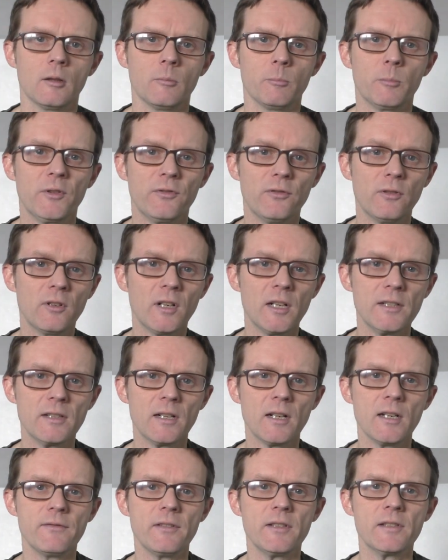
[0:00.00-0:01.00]
Before I
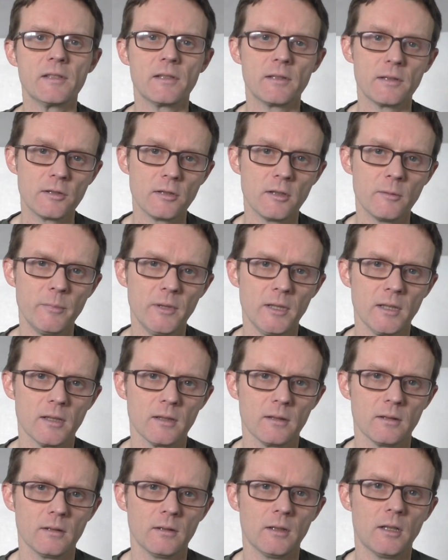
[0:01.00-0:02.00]
dive into the
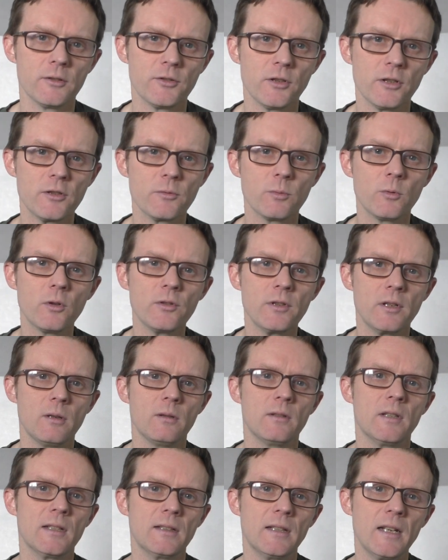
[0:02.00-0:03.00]
topic, I'll just warn
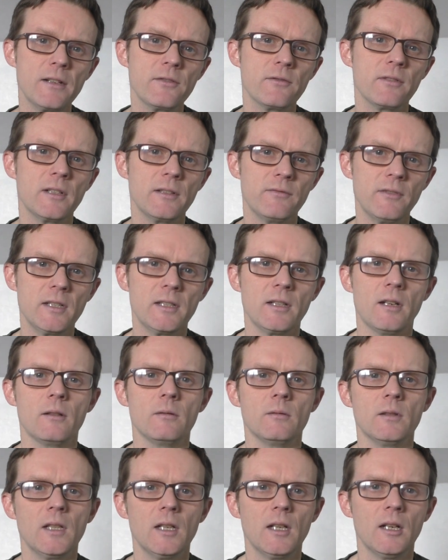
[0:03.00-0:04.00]
you that later in the
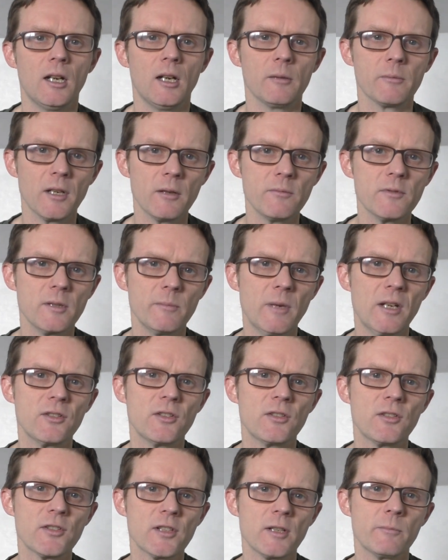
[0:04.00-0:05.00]
video, I'm going to
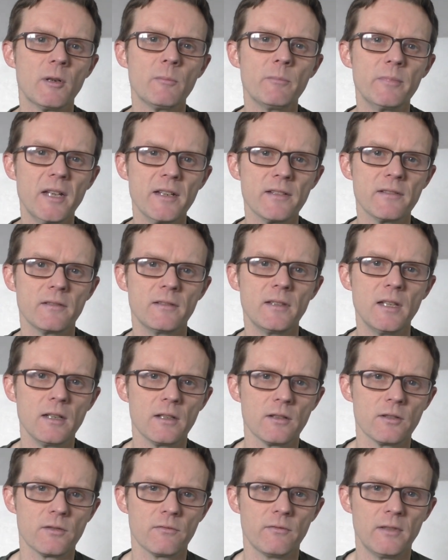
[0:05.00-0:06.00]
mention some unpleasant
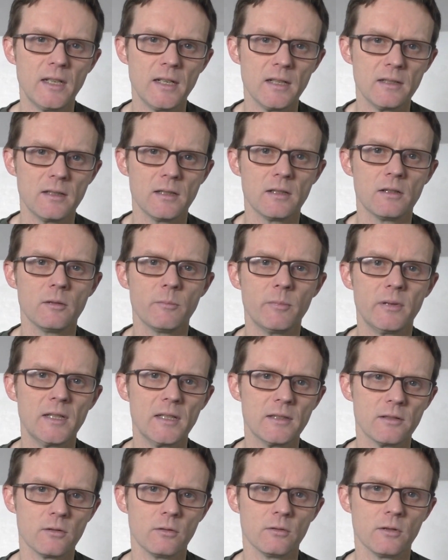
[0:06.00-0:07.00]
things related to
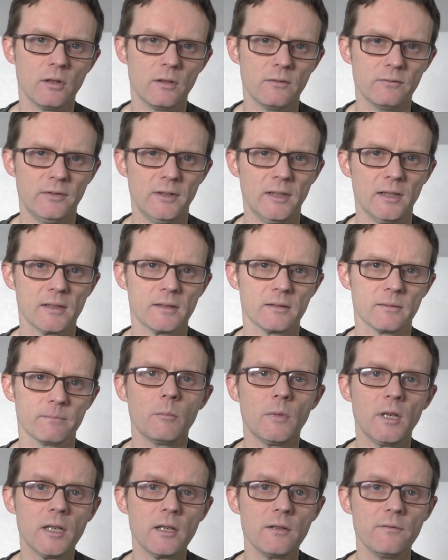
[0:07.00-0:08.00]
political conflict.
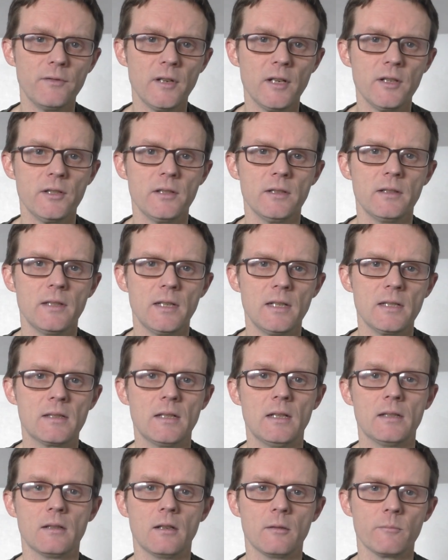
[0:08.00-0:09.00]
My confession is
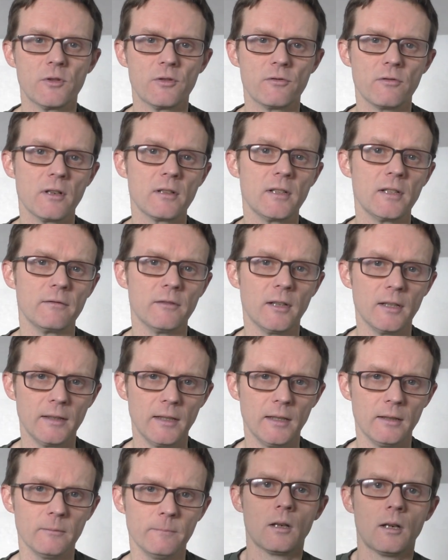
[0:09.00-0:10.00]
that I'm struggling right
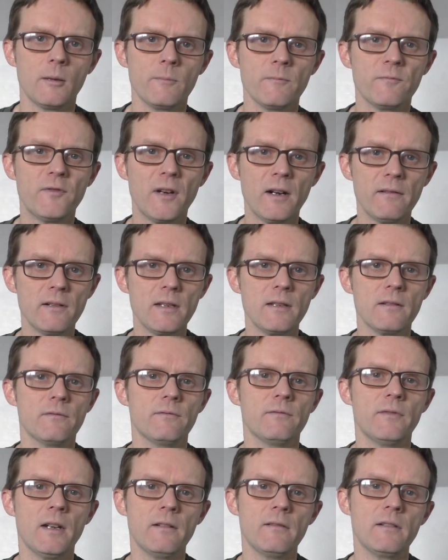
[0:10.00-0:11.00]
now. I'm very,
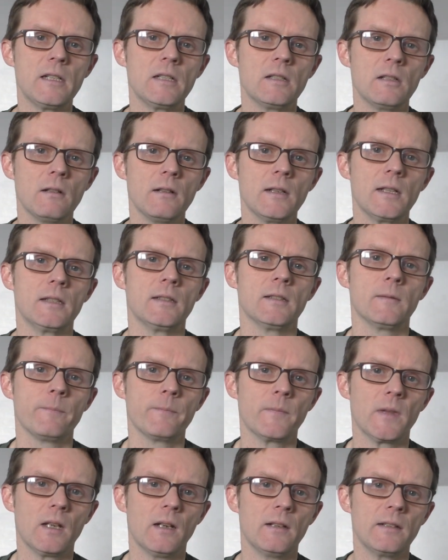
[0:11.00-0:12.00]
very tired,
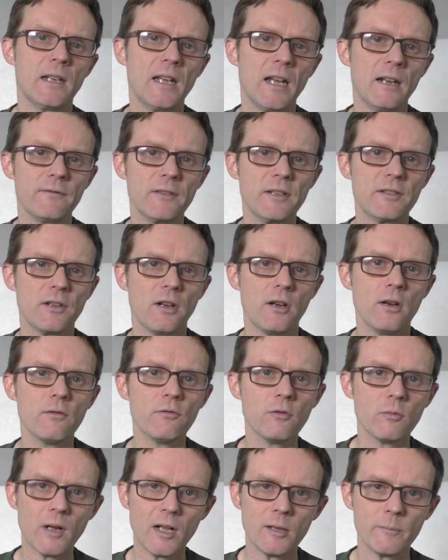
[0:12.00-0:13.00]
and I have this
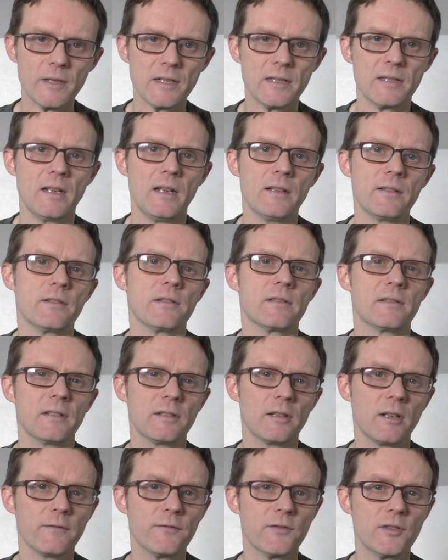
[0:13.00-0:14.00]
overwhelming sense
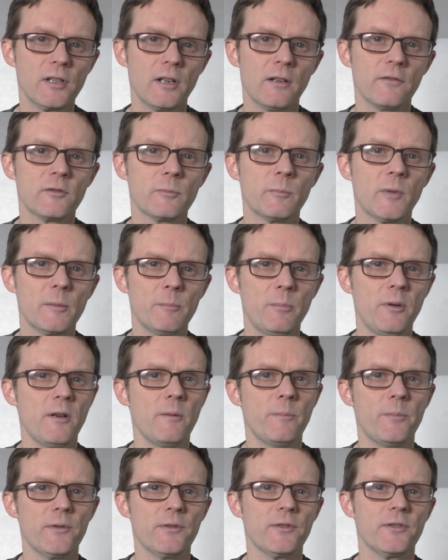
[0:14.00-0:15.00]
that I've served my
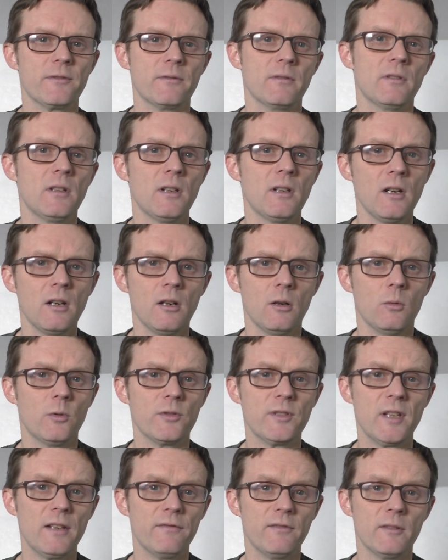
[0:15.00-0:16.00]
purpose,
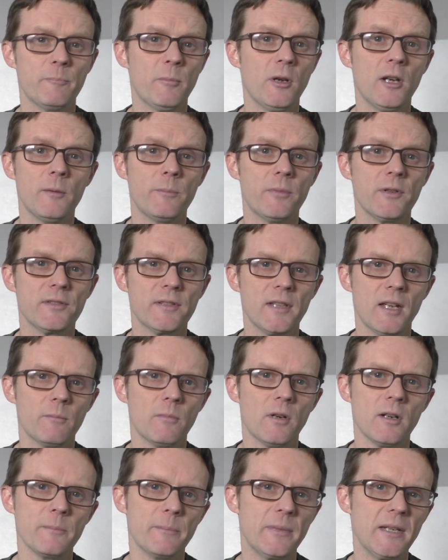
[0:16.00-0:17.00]
whatever purpose that
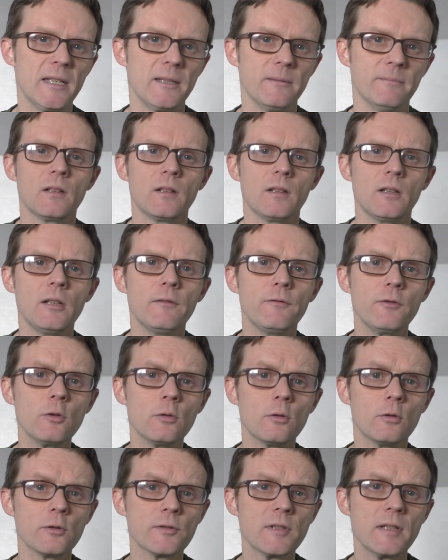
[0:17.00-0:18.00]
might be. If
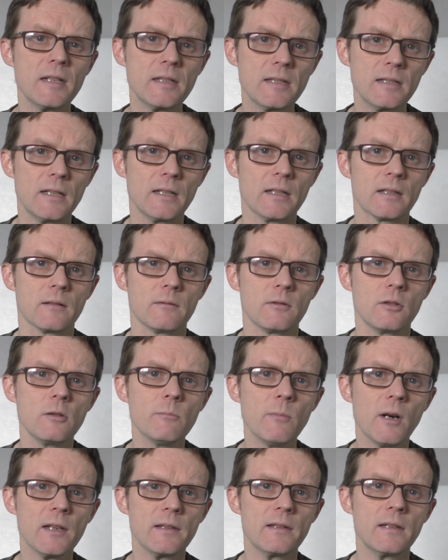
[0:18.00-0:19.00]
you're autistic,
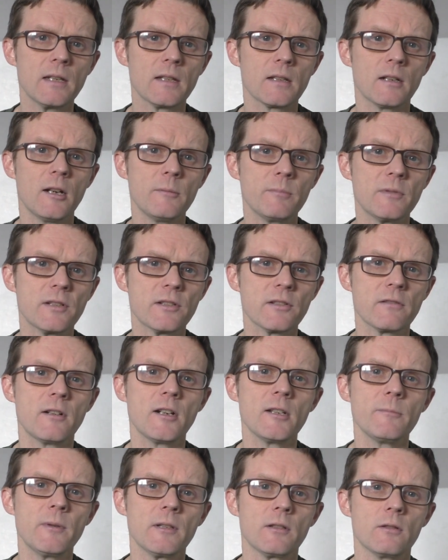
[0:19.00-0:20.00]
you might think I'm
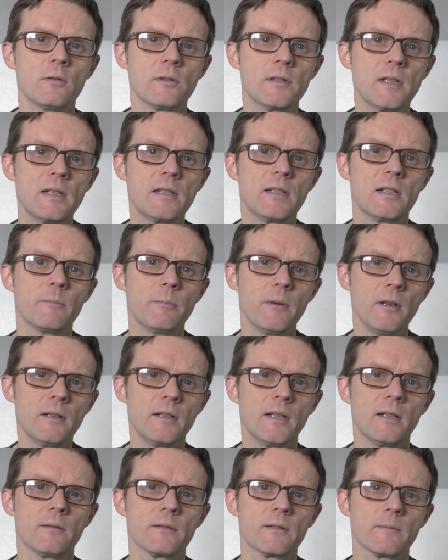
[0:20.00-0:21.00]
describing autistic
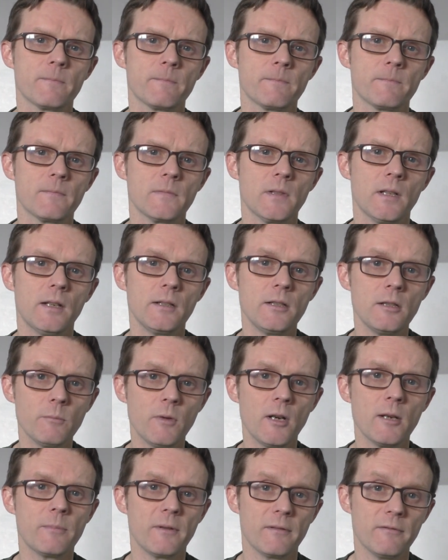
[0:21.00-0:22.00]
burnout, and you
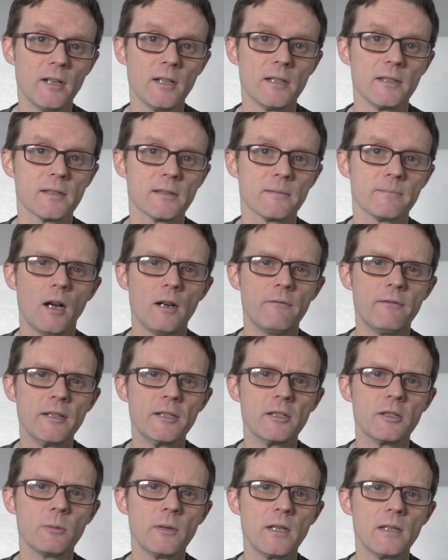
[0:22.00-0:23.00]
might be right. I read
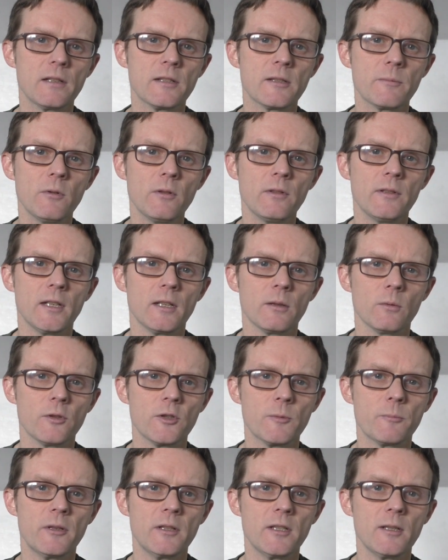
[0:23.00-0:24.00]
a tweet this morning
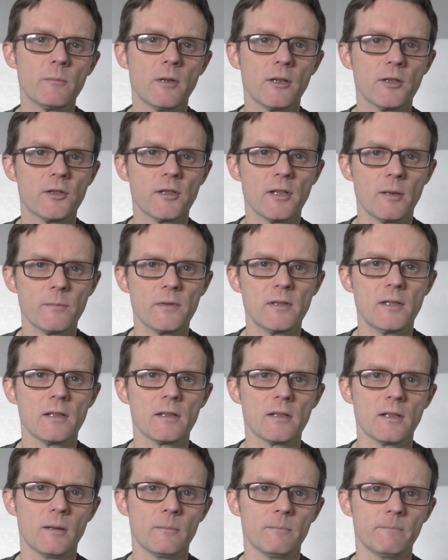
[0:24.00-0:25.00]
which pretty much sums
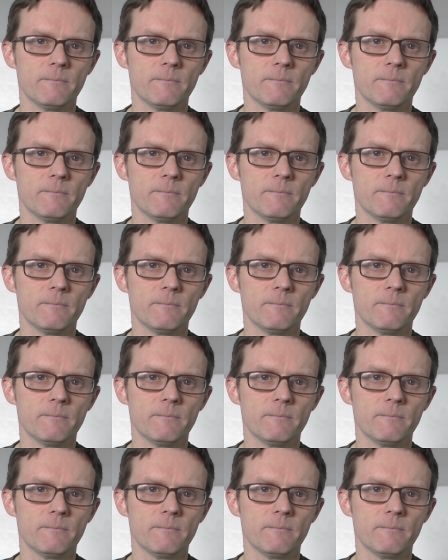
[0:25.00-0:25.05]
things up.